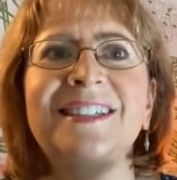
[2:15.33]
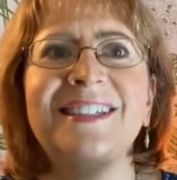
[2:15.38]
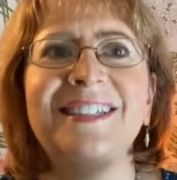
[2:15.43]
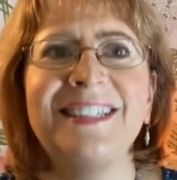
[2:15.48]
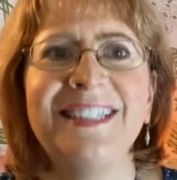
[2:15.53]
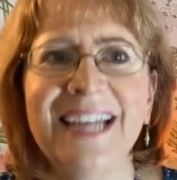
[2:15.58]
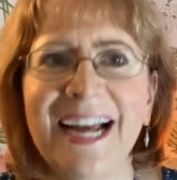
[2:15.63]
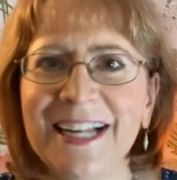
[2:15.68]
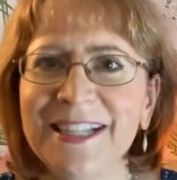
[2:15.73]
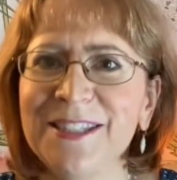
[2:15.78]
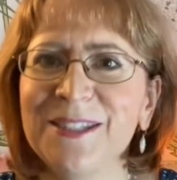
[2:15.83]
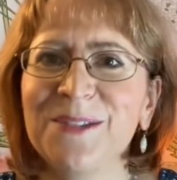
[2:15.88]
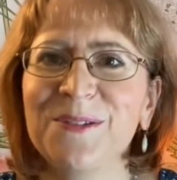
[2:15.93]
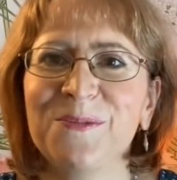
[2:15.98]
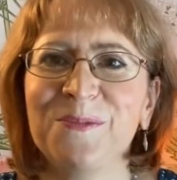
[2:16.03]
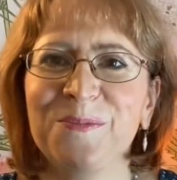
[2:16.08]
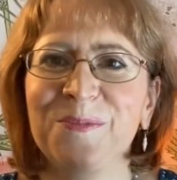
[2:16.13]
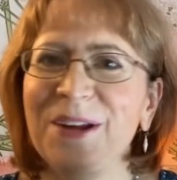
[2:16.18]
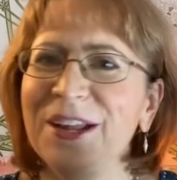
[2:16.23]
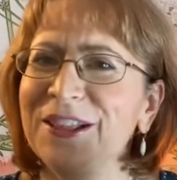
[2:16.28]
dense
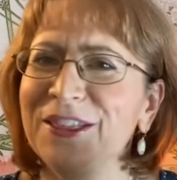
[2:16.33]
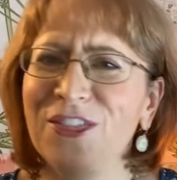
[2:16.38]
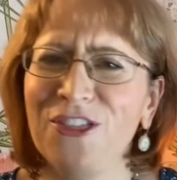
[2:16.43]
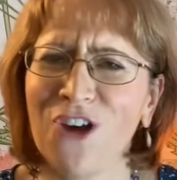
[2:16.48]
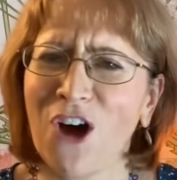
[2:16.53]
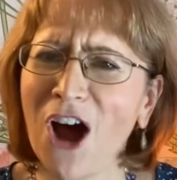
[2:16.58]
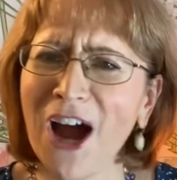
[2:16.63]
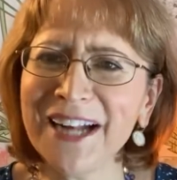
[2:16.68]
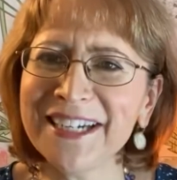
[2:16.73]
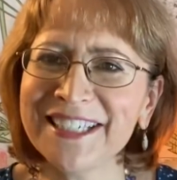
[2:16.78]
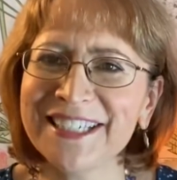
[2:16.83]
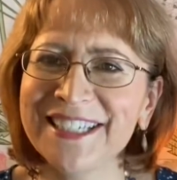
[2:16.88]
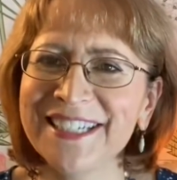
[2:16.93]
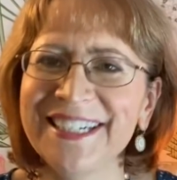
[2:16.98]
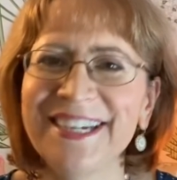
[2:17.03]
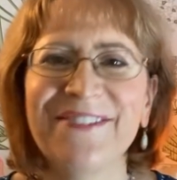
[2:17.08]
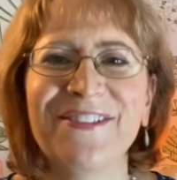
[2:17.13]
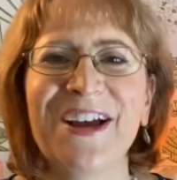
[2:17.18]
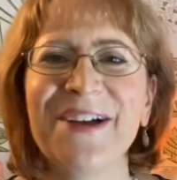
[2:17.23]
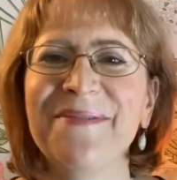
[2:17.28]
in thought,
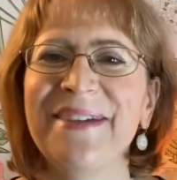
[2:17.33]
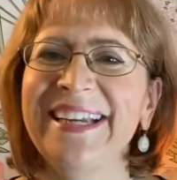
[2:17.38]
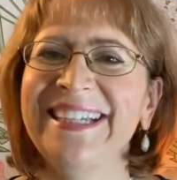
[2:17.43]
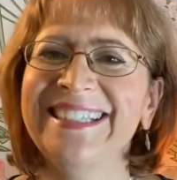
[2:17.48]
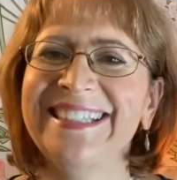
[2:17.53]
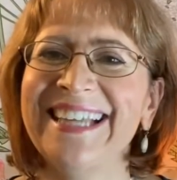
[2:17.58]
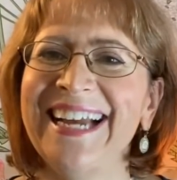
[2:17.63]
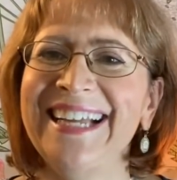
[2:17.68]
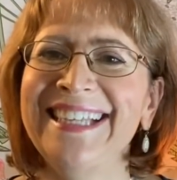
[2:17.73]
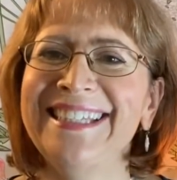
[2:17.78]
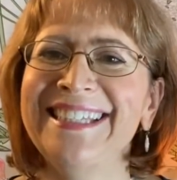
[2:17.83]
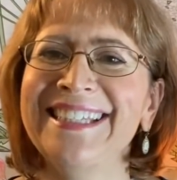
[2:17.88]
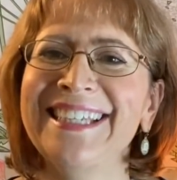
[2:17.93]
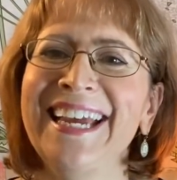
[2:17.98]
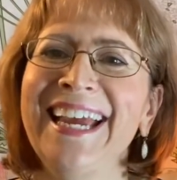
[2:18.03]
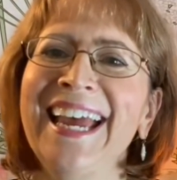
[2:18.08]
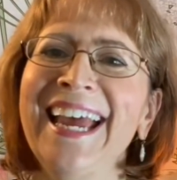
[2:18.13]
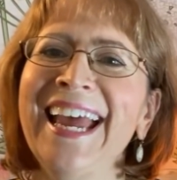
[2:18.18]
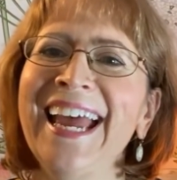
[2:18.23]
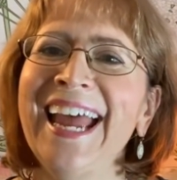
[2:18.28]
if that makes sense.
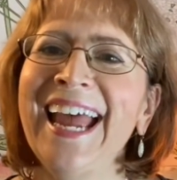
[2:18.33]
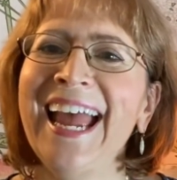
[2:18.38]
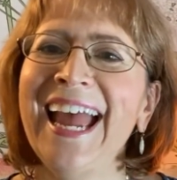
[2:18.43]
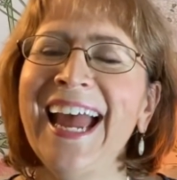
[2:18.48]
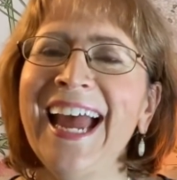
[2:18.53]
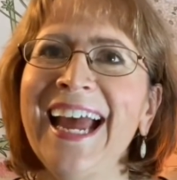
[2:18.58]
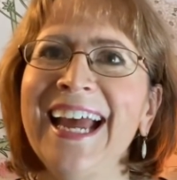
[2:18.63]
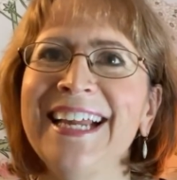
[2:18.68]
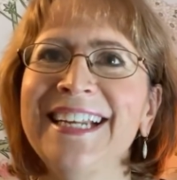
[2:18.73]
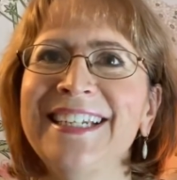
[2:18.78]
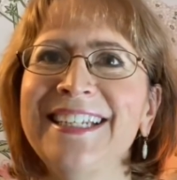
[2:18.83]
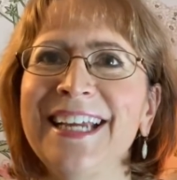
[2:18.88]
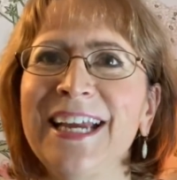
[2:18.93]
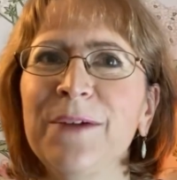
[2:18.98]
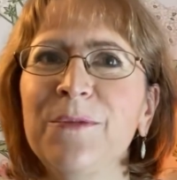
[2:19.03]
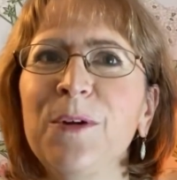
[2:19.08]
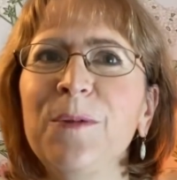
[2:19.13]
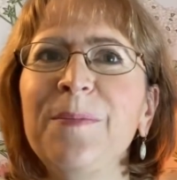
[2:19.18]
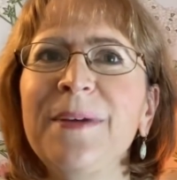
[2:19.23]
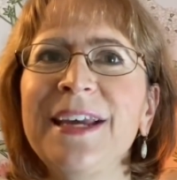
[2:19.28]
And it
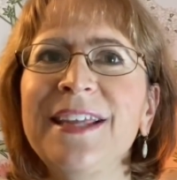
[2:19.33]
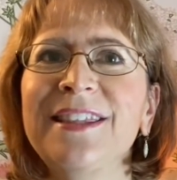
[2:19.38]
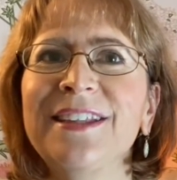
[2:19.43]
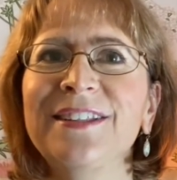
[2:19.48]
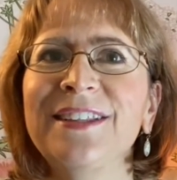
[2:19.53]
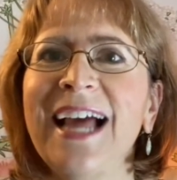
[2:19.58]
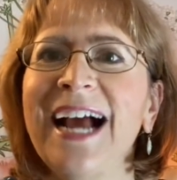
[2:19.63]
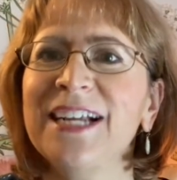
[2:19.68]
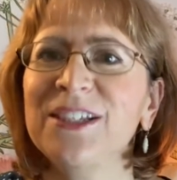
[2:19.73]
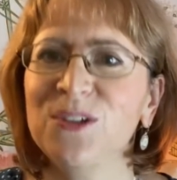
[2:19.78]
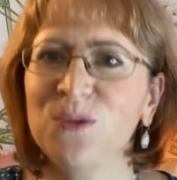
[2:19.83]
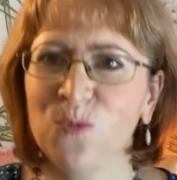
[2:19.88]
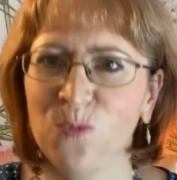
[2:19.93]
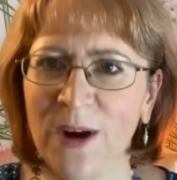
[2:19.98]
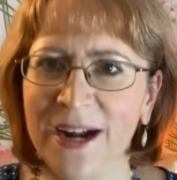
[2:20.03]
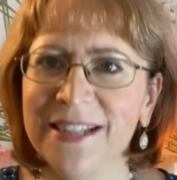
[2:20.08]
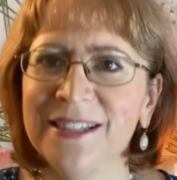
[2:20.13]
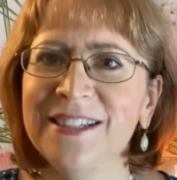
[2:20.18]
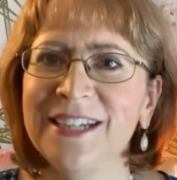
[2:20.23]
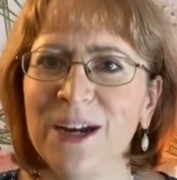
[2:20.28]
will be the last
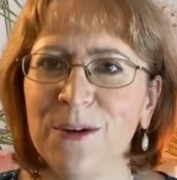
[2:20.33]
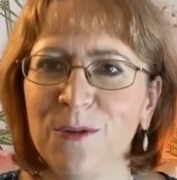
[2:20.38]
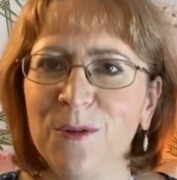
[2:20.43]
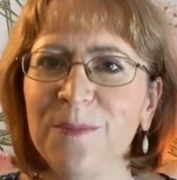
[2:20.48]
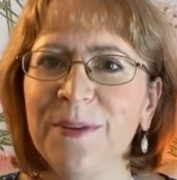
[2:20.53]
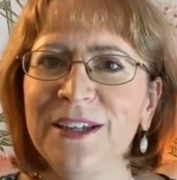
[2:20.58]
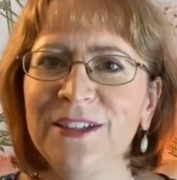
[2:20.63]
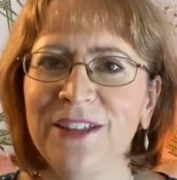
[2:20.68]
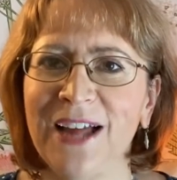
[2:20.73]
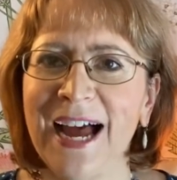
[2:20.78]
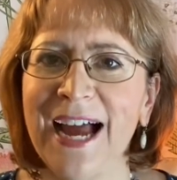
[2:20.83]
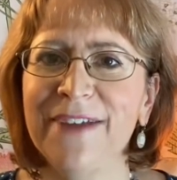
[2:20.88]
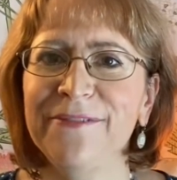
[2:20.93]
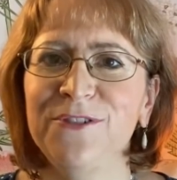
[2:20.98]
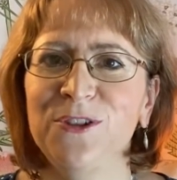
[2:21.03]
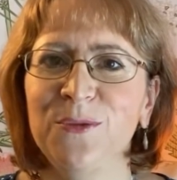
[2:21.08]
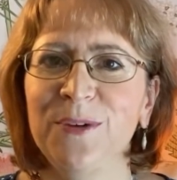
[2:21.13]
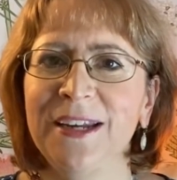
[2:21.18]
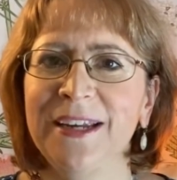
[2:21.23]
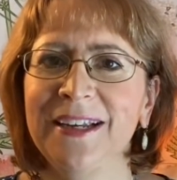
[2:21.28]
Wednesday. We'll be live
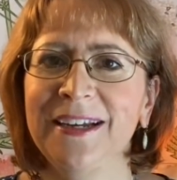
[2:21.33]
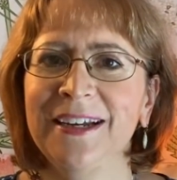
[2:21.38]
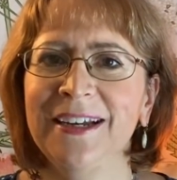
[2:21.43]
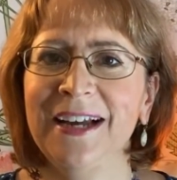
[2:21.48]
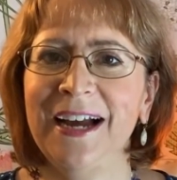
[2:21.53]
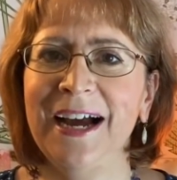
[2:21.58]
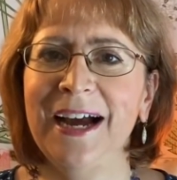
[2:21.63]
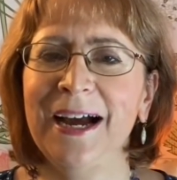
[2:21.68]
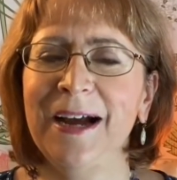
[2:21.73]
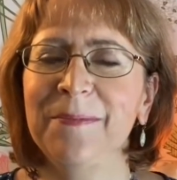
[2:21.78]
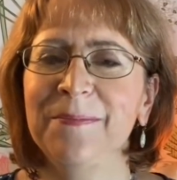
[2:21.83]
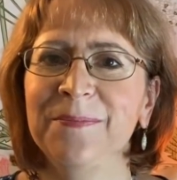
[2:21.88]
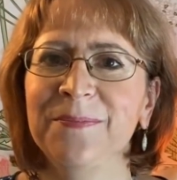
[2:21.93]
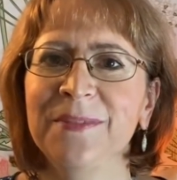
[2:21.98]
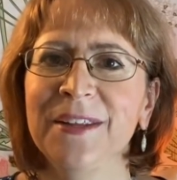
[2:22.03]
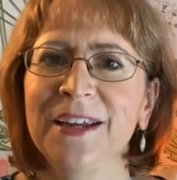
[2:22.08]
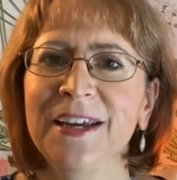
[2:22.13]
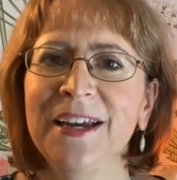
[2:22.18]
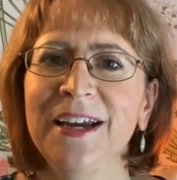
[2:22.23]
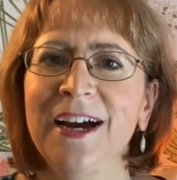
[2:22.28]
doing
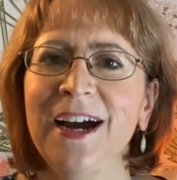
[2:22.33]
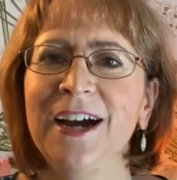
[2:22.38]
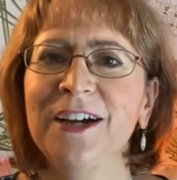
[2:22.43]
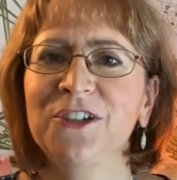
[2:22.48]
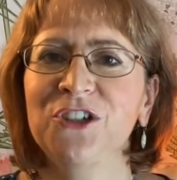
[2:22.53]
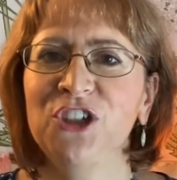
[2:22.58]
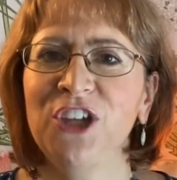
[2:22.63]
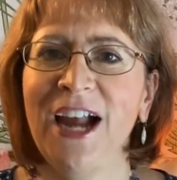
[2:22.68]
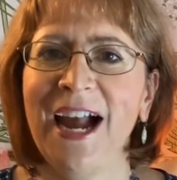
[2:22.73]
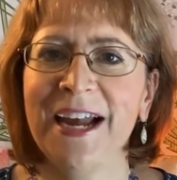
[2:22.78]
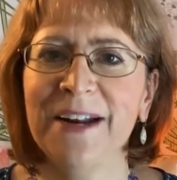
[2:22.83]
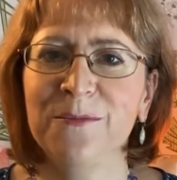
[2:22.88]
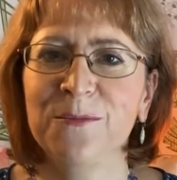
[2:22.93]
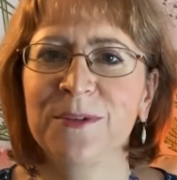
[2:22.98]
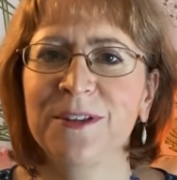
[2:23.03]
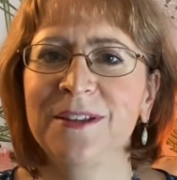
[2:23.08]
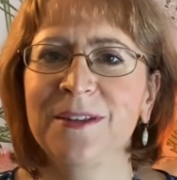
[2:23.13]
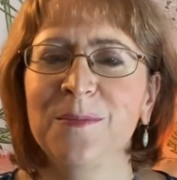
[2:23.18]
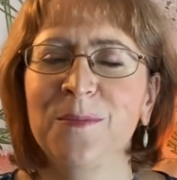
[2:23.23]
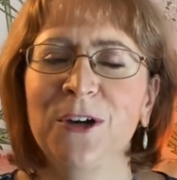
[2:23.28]
our chat
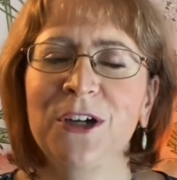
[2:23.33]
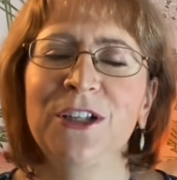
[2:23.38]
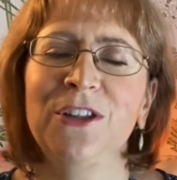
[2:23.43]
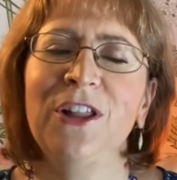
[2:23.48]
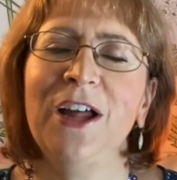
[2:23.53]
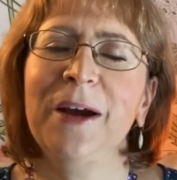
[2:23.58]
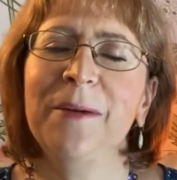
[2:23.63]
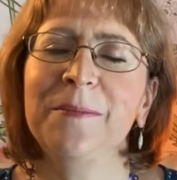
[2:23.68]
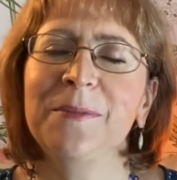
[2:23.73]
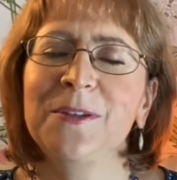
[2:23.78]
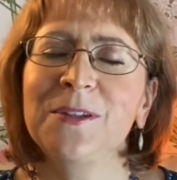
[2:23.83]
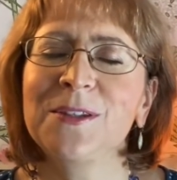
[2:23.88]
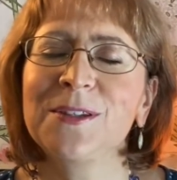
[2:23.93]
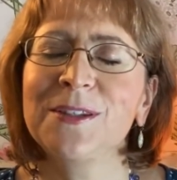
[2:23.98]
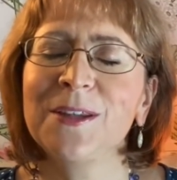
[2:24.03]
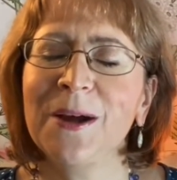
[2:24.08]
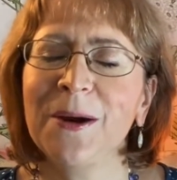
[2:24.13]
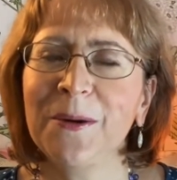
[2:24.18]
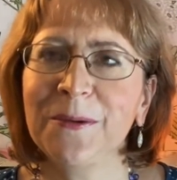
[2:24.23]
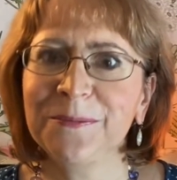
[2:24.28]
with the book club.
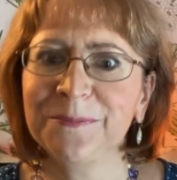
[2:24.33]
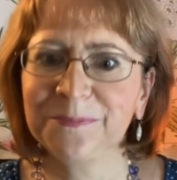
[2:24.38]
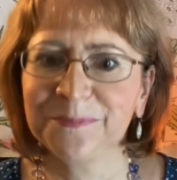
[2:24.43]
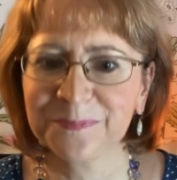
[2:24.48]
So,